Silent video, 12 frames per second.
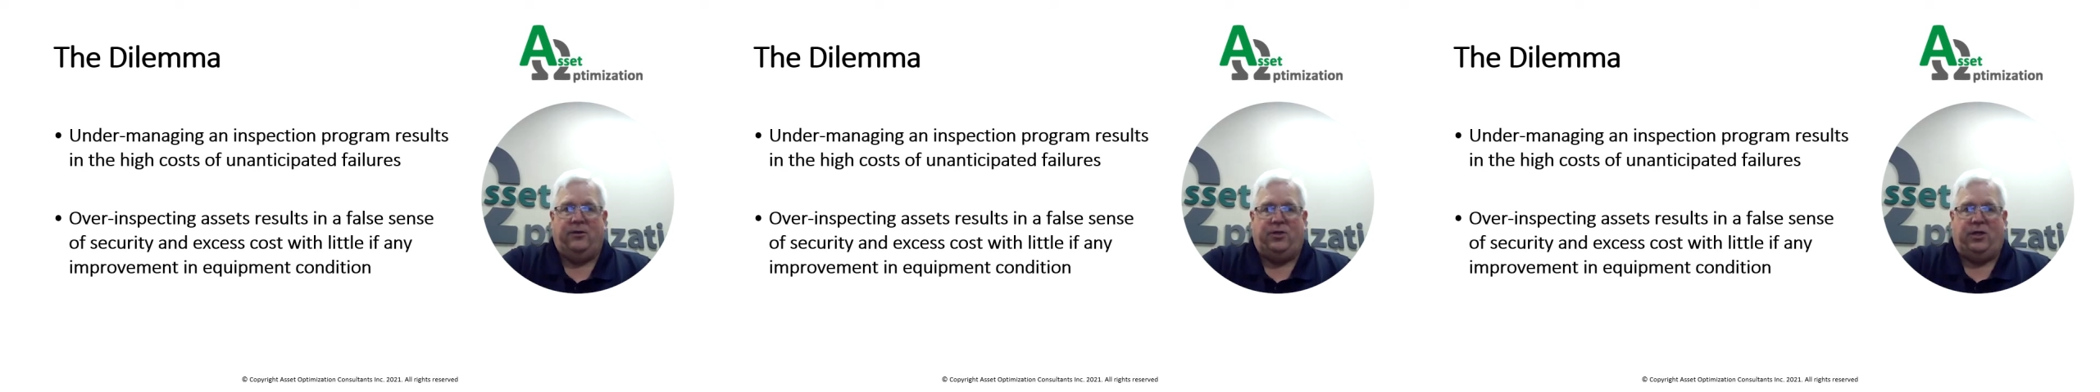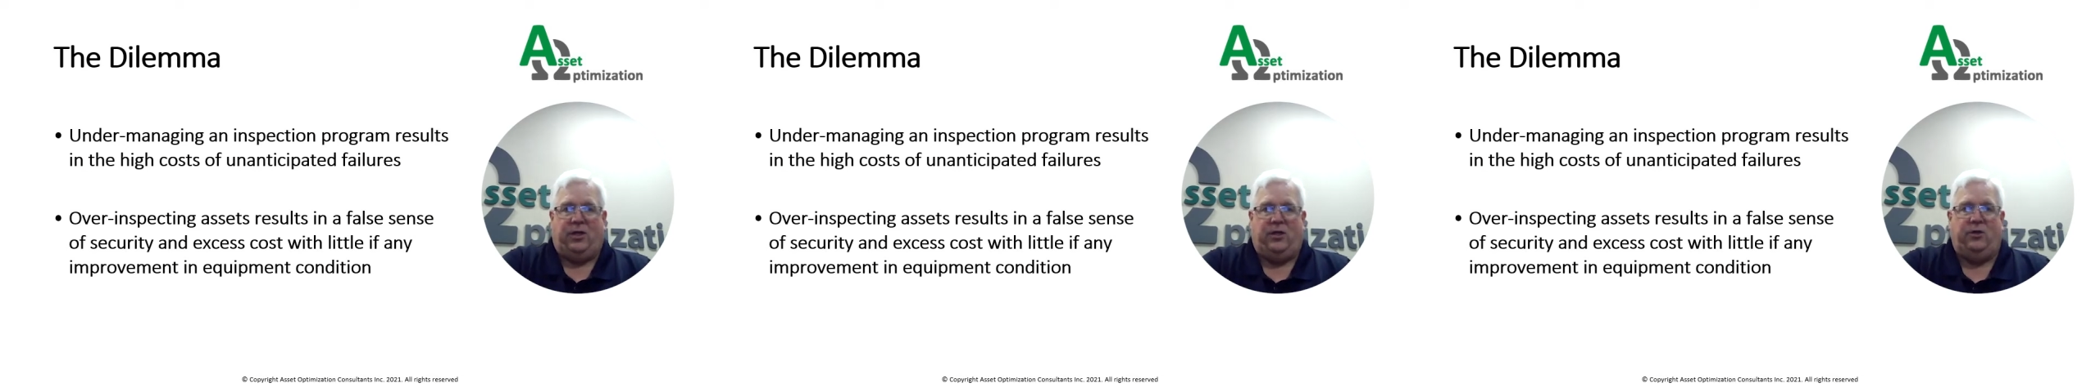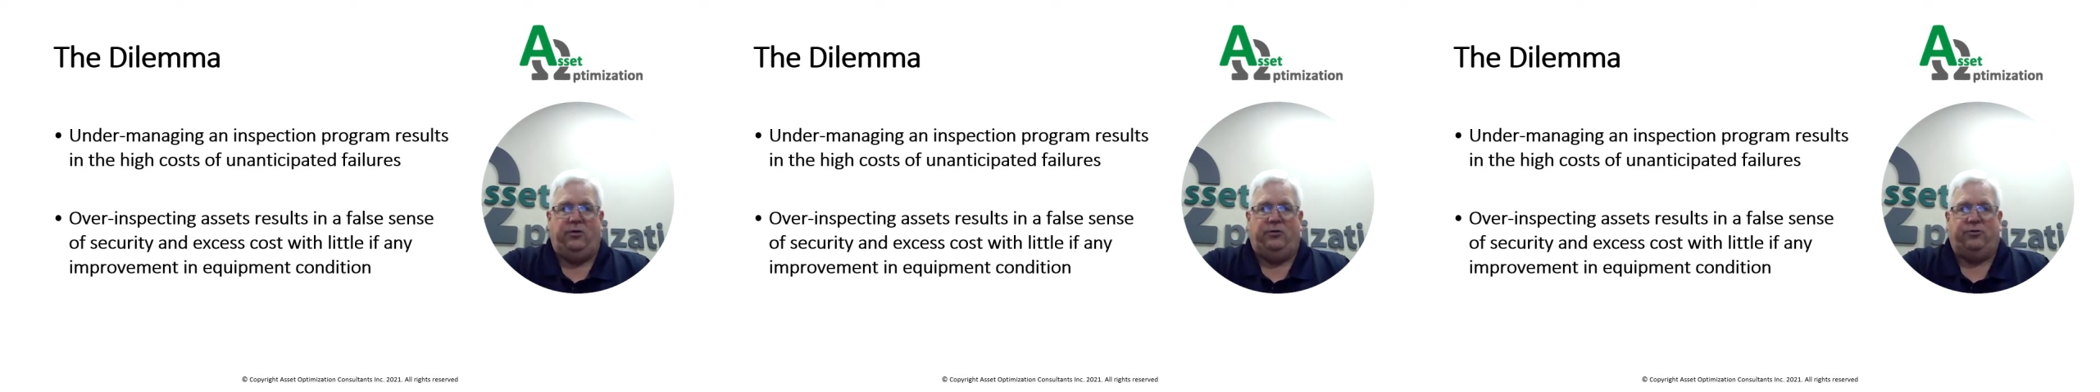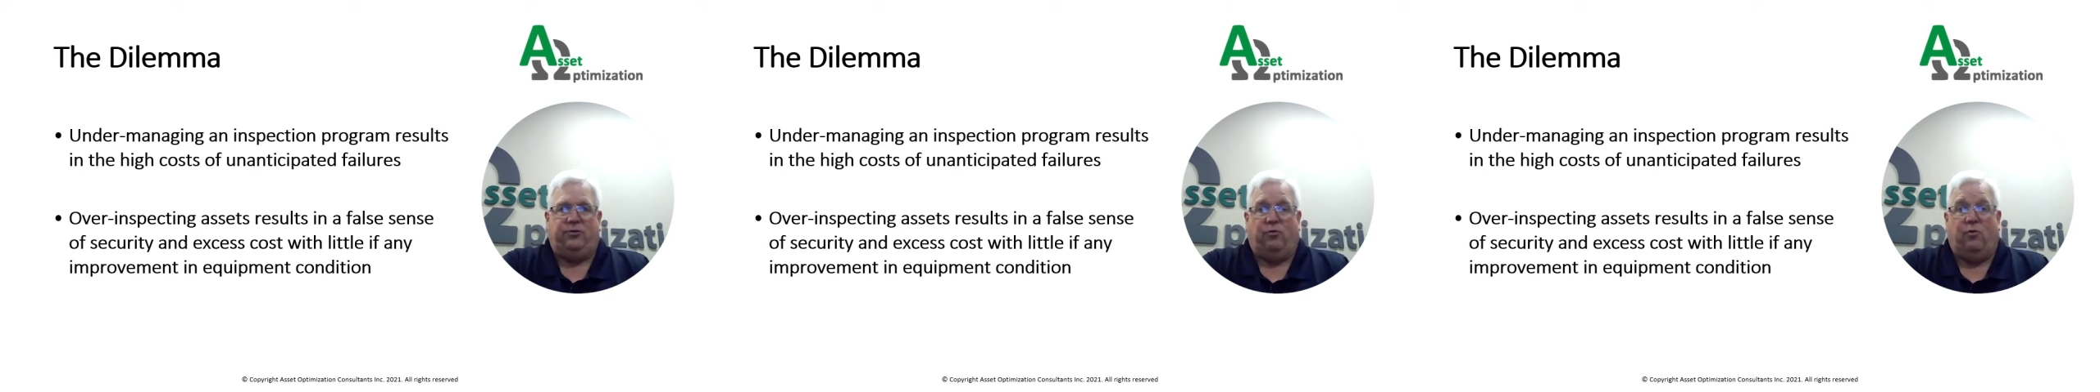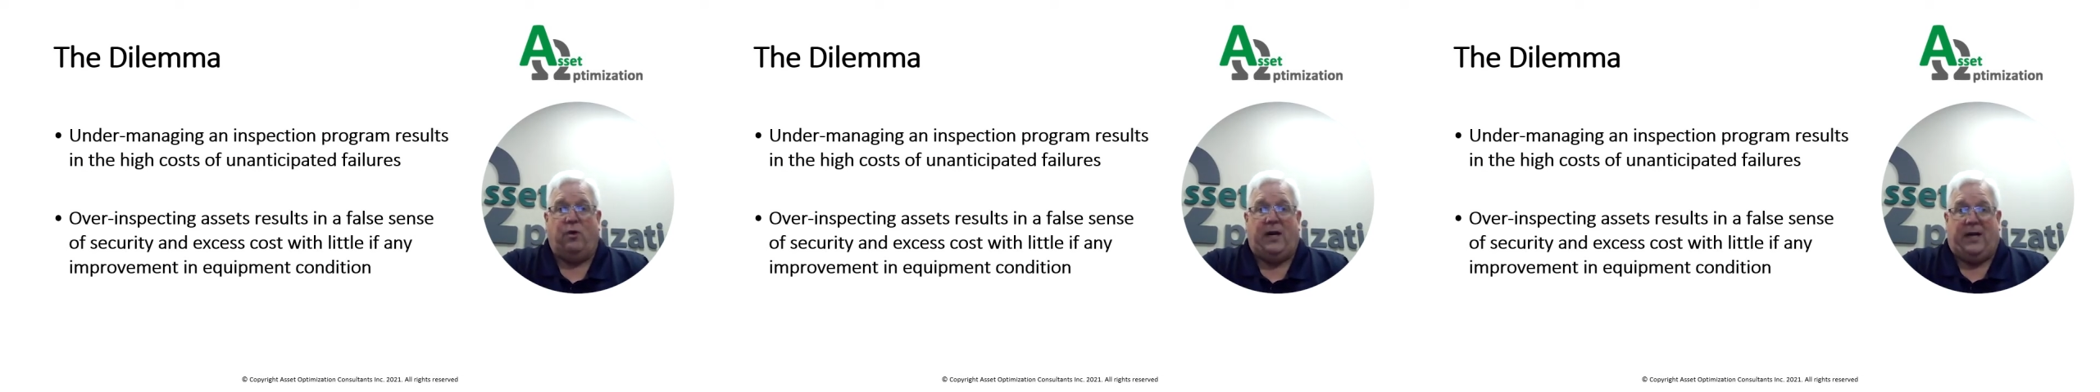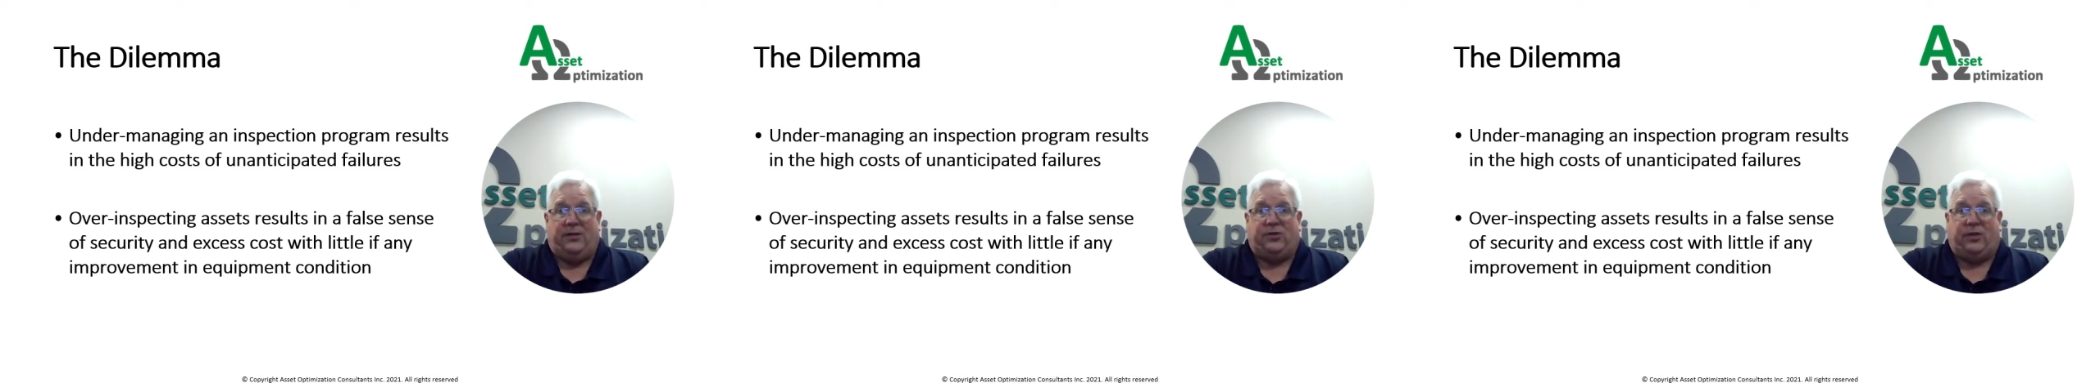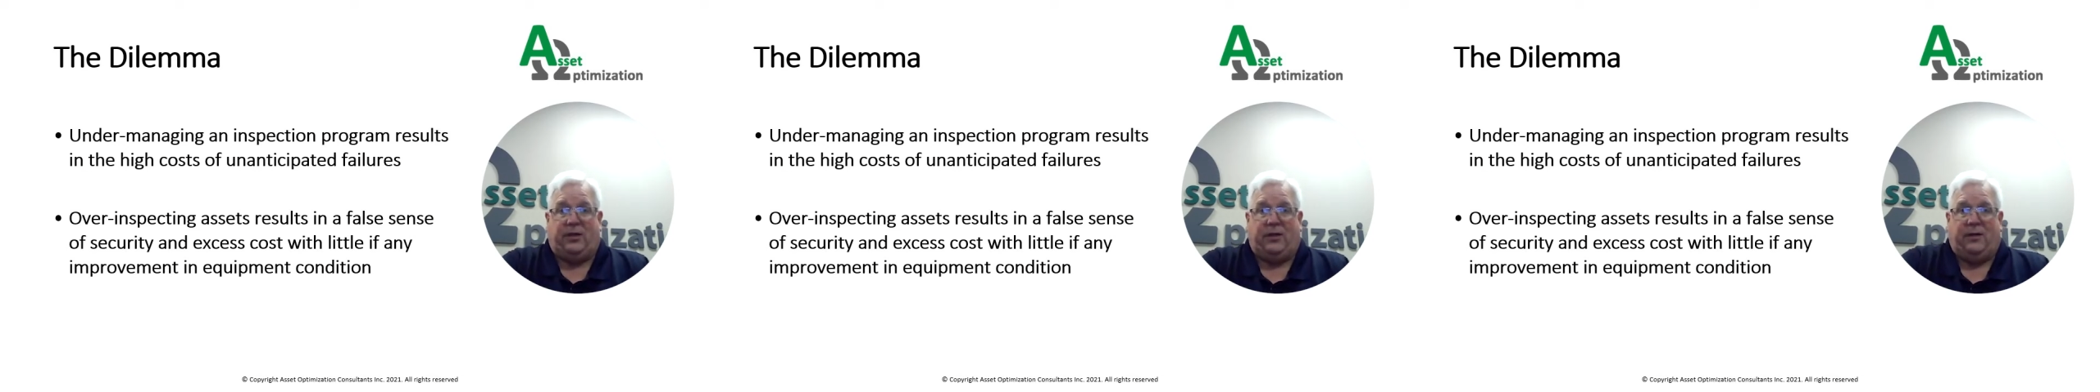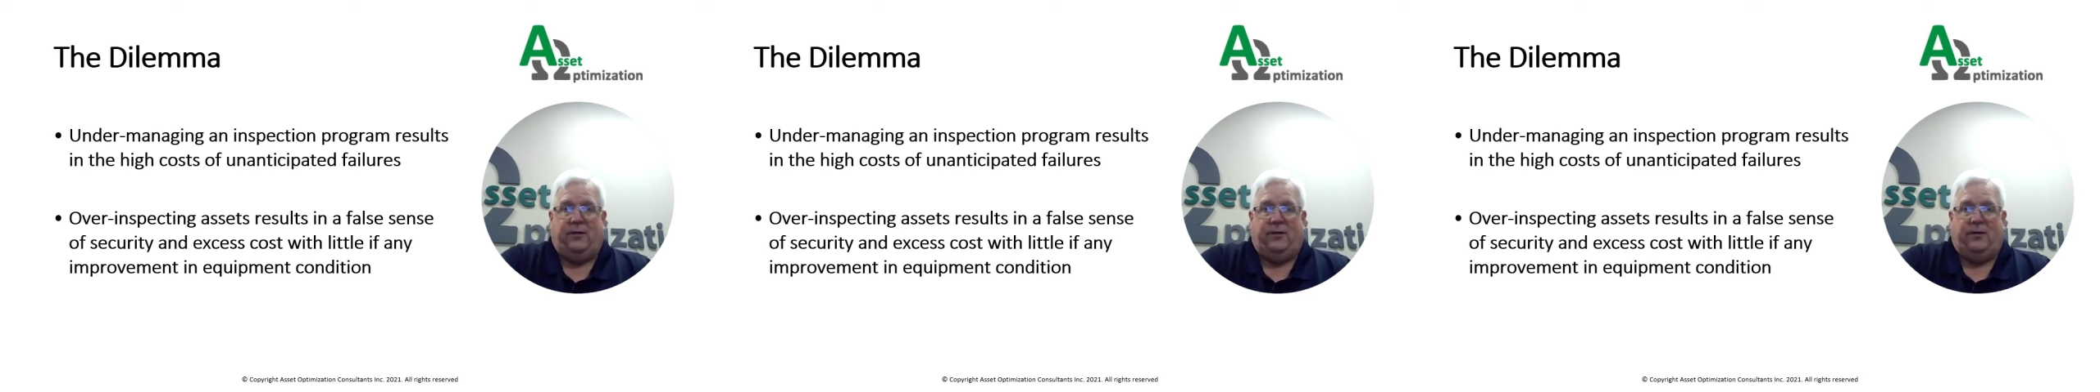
to use risk